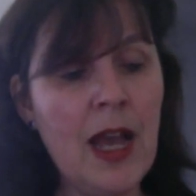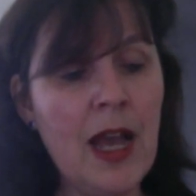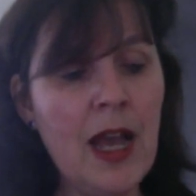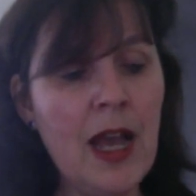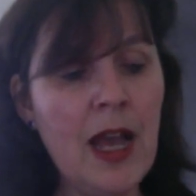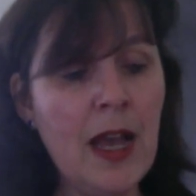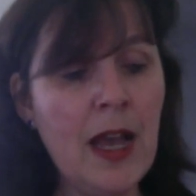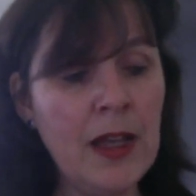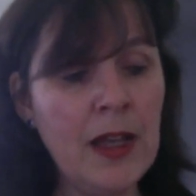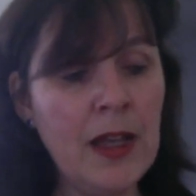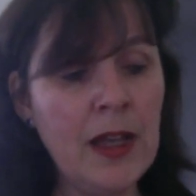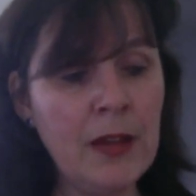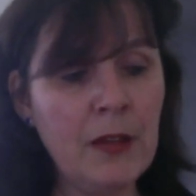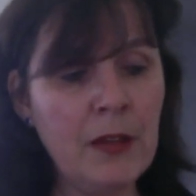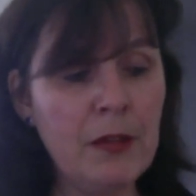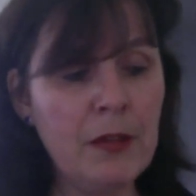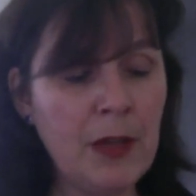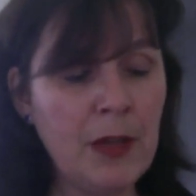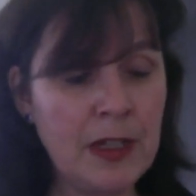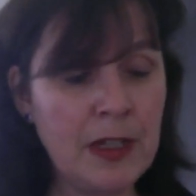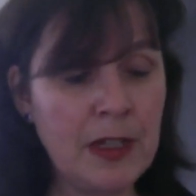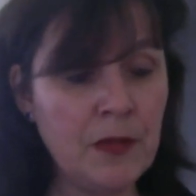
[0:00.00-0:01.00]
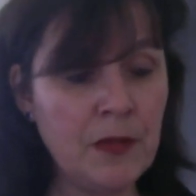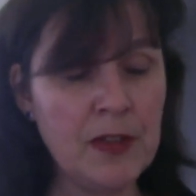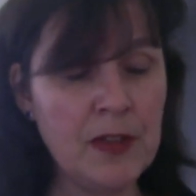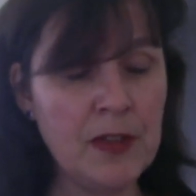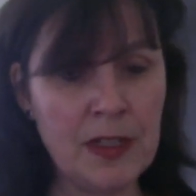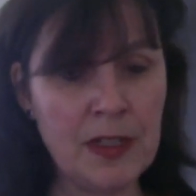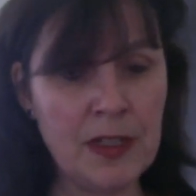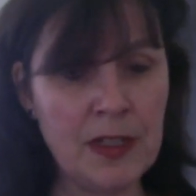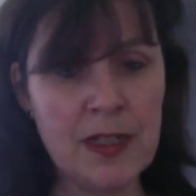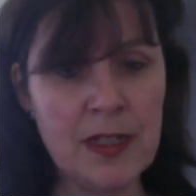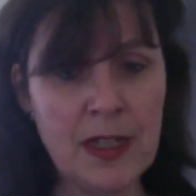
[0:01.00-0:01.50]
I, as a
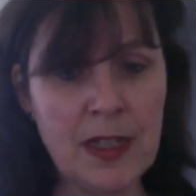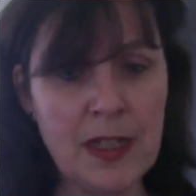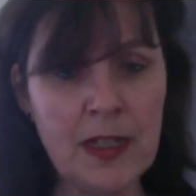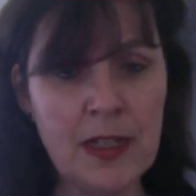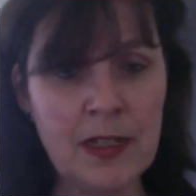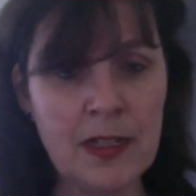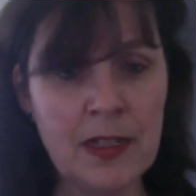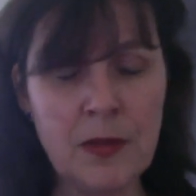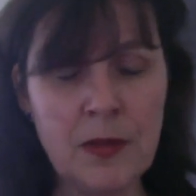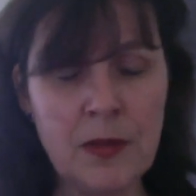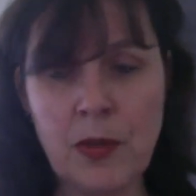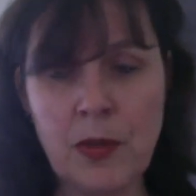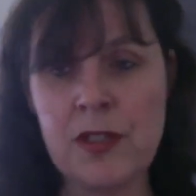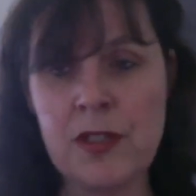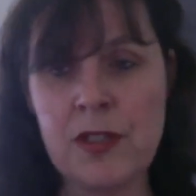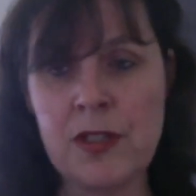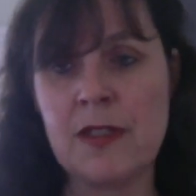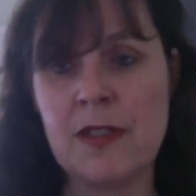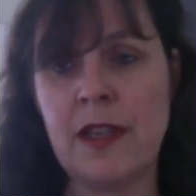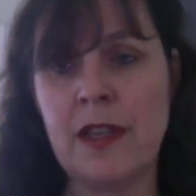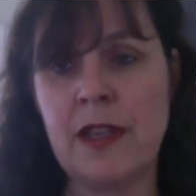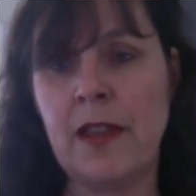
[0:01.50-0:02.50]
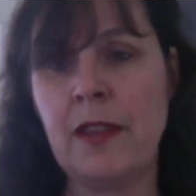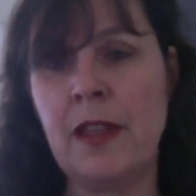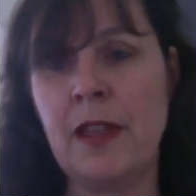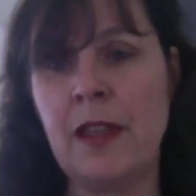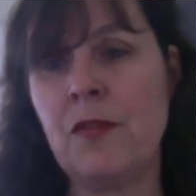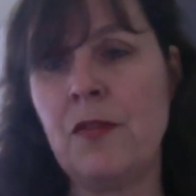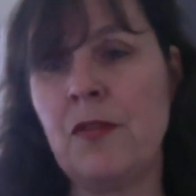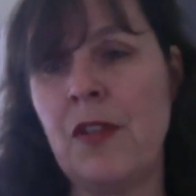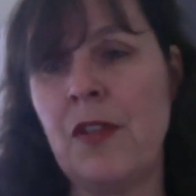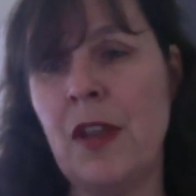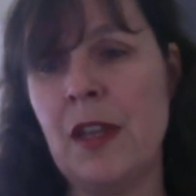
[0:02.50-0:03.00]
facilitator in a process like that,
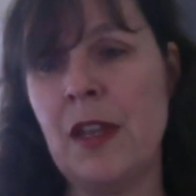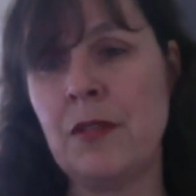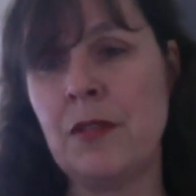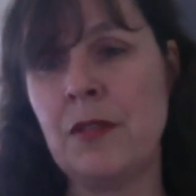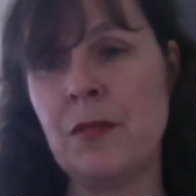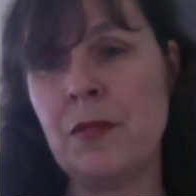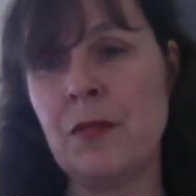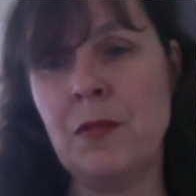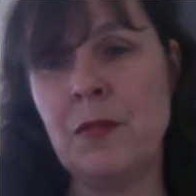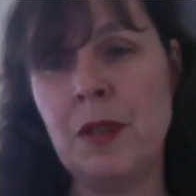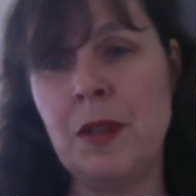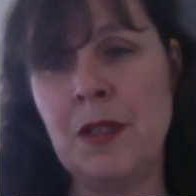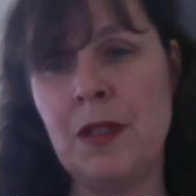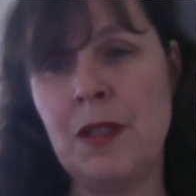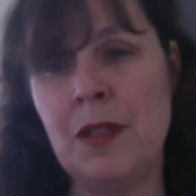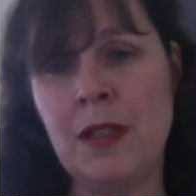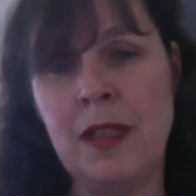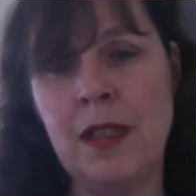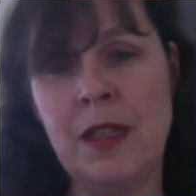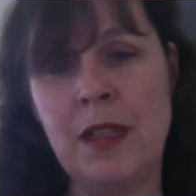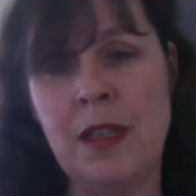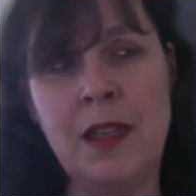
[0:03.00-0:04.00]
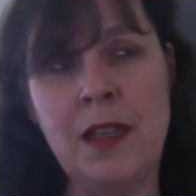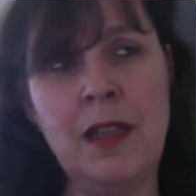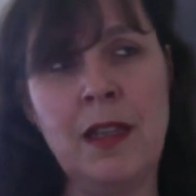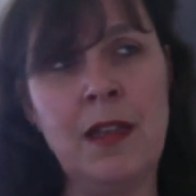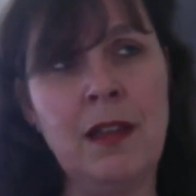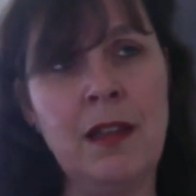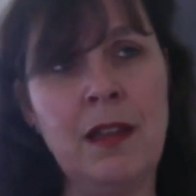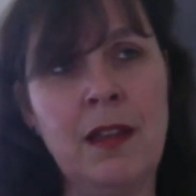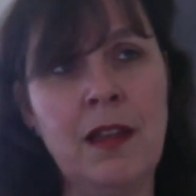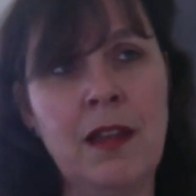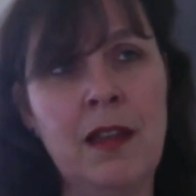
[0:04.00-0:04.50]
find really
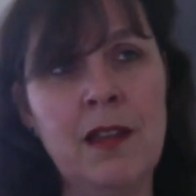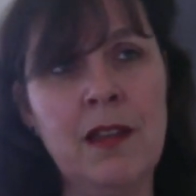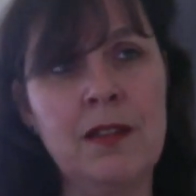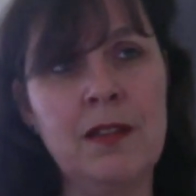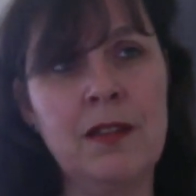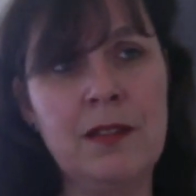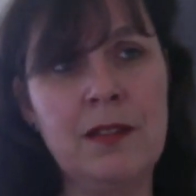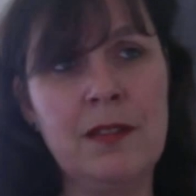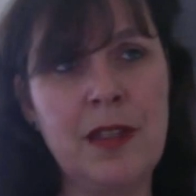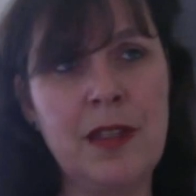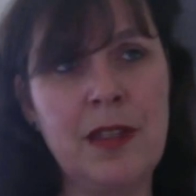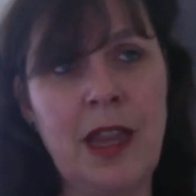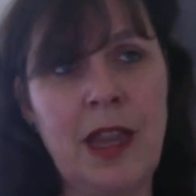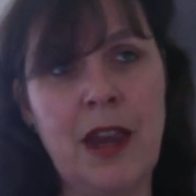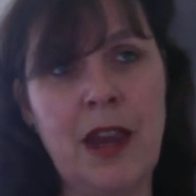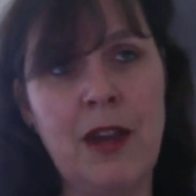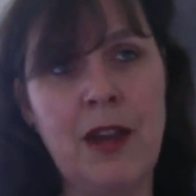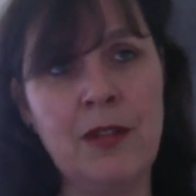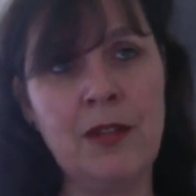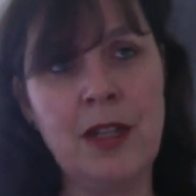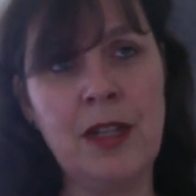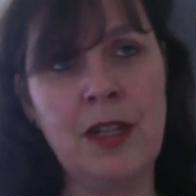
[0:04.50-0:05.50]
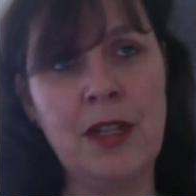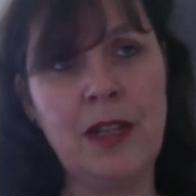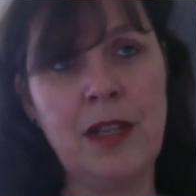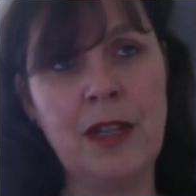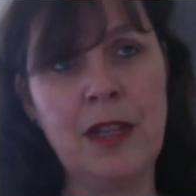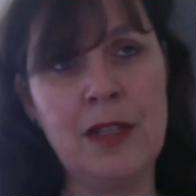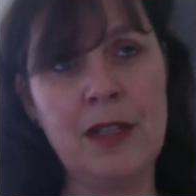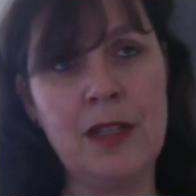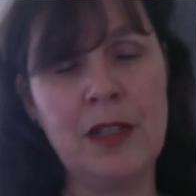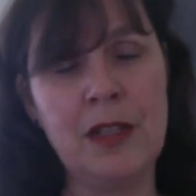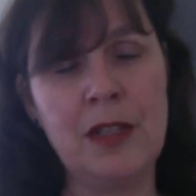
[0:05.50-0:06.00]
scary
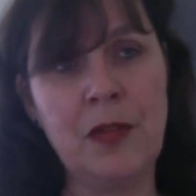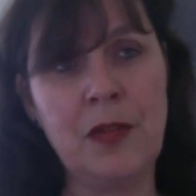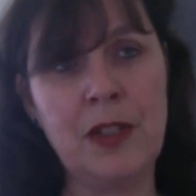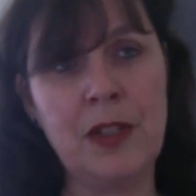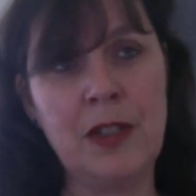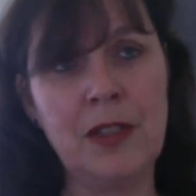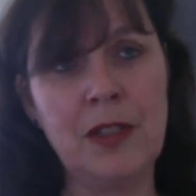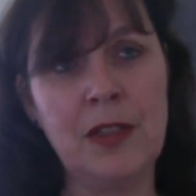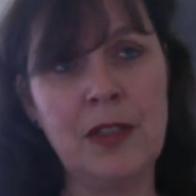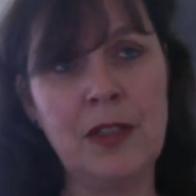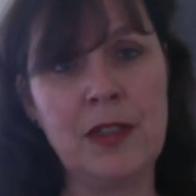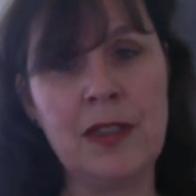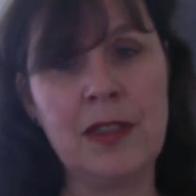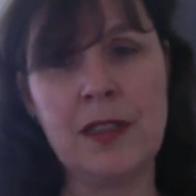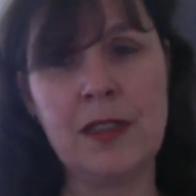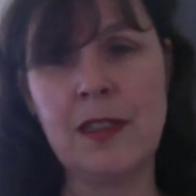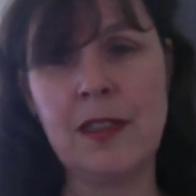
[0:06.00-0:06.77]
and difficult.